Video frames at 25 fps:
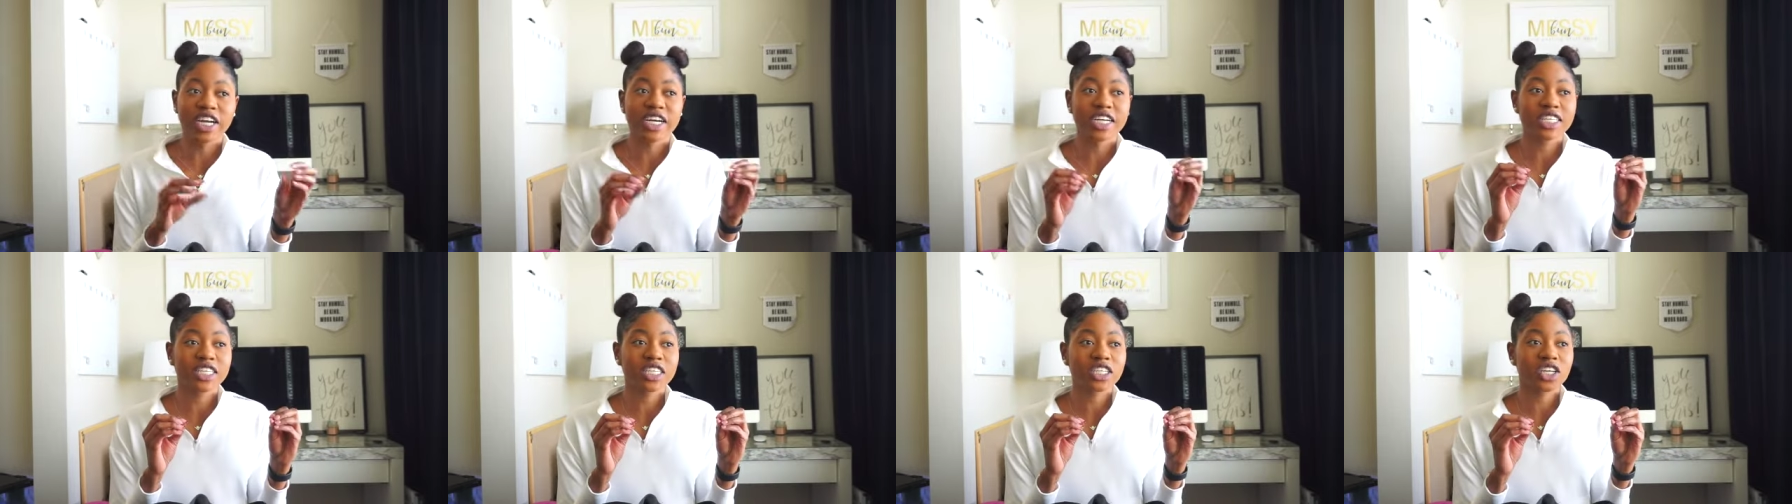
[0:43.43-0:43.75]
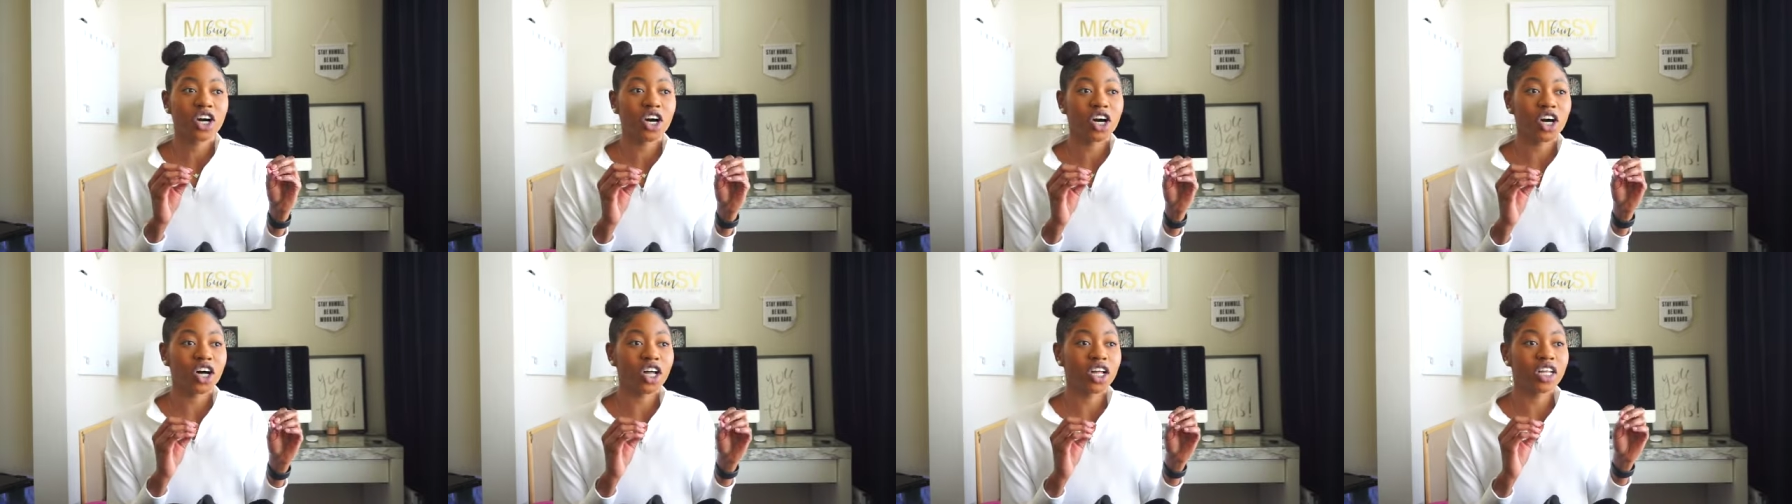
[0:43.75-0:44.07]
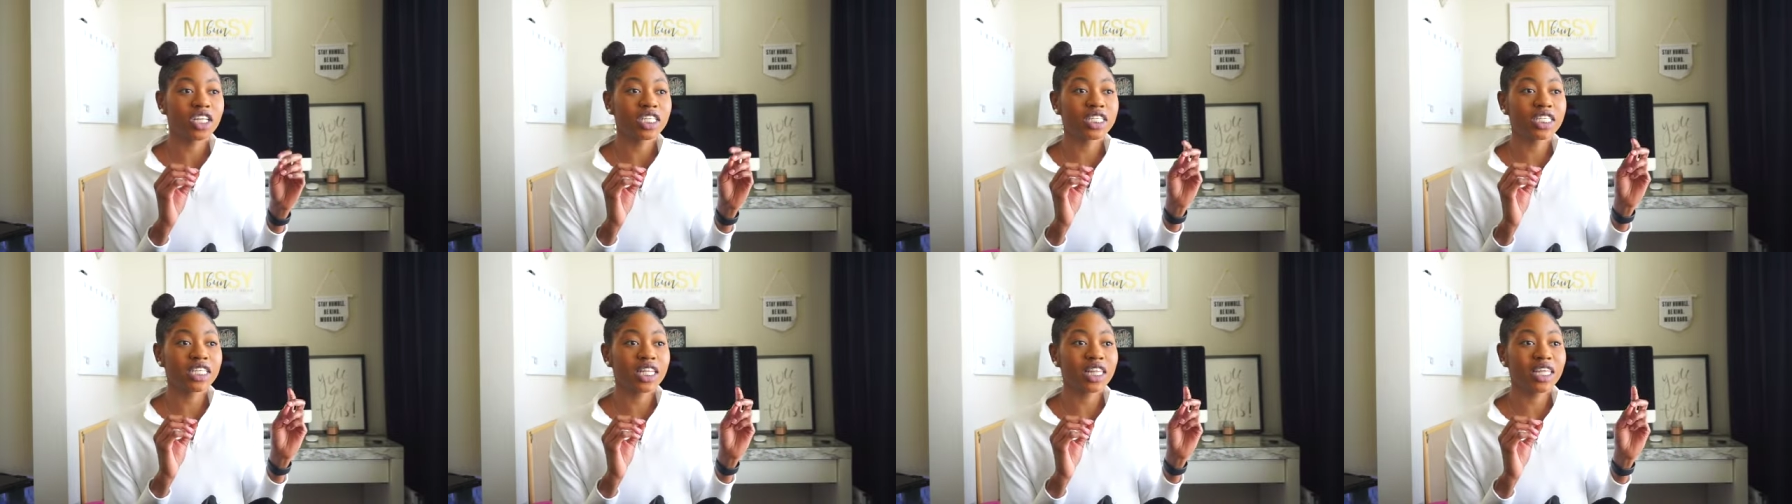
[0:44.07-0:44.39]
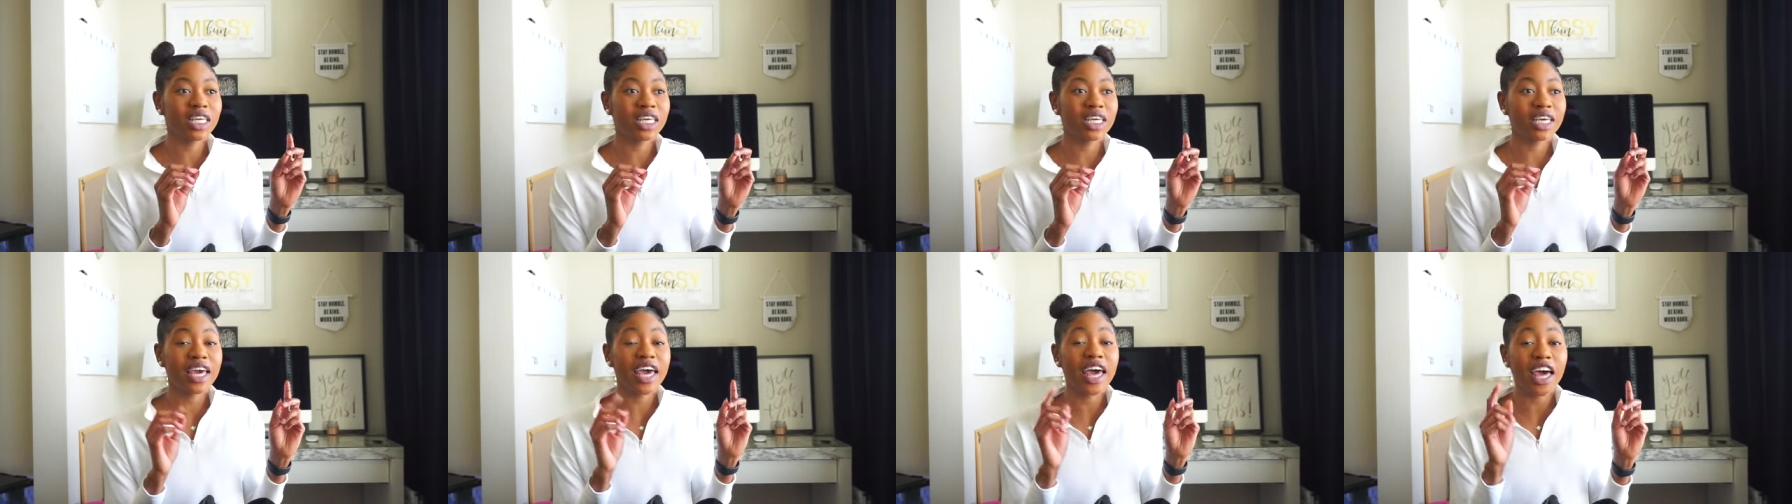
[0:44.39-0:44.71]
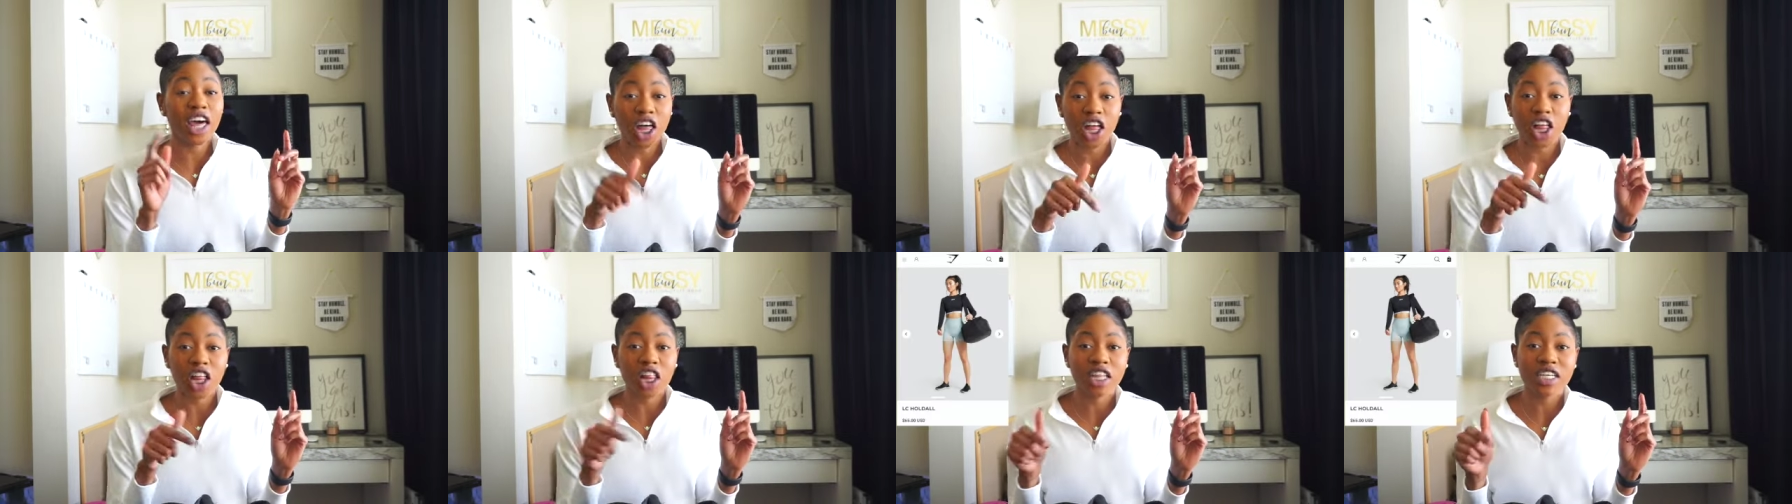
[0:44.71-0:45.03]
It's called the
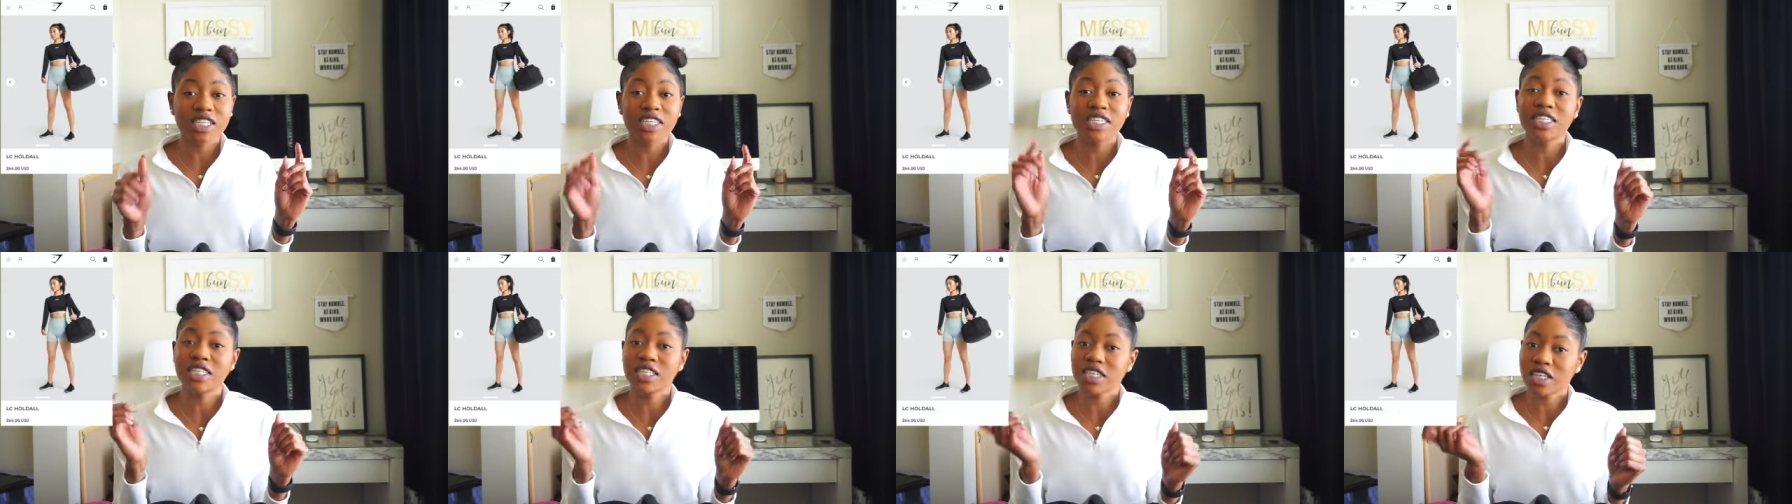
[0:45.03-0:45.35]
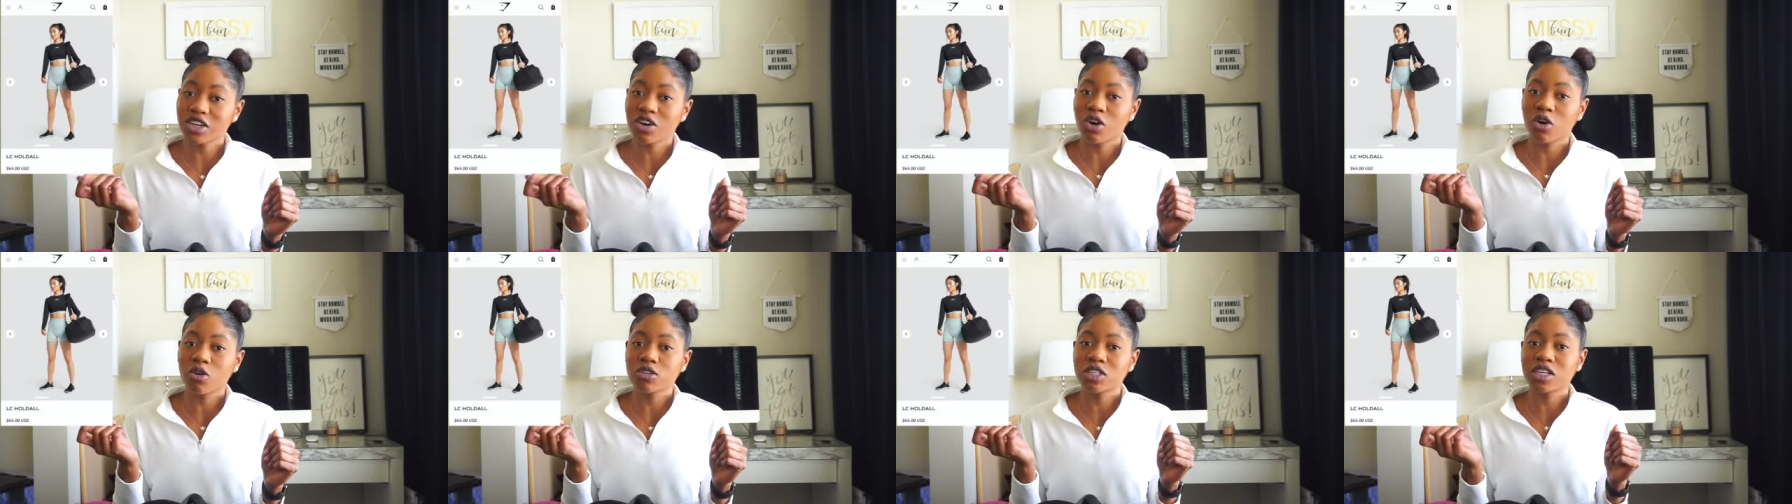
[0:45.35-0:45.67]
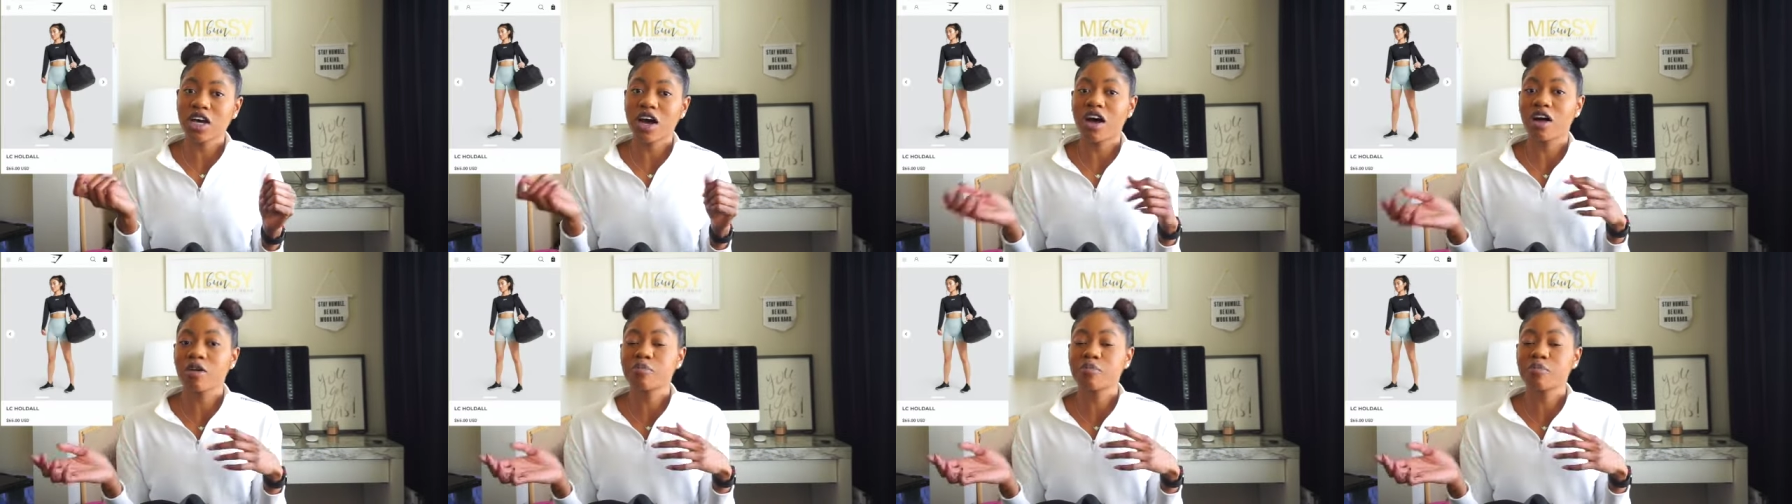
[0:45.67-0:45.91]
LC holdall.